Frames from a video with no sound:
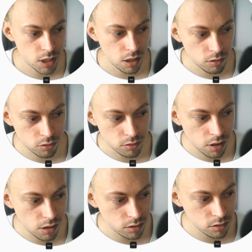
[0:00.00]
Yeah, so
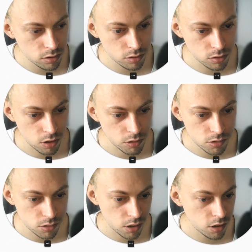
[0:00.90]
that's how
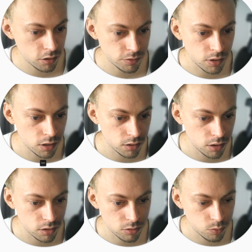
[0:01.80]
you use Iconify, and
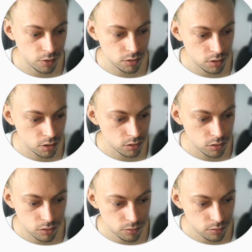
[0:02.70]
that's what it
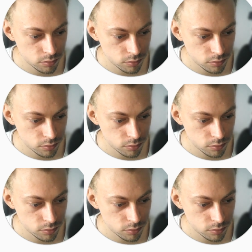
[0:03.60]
does.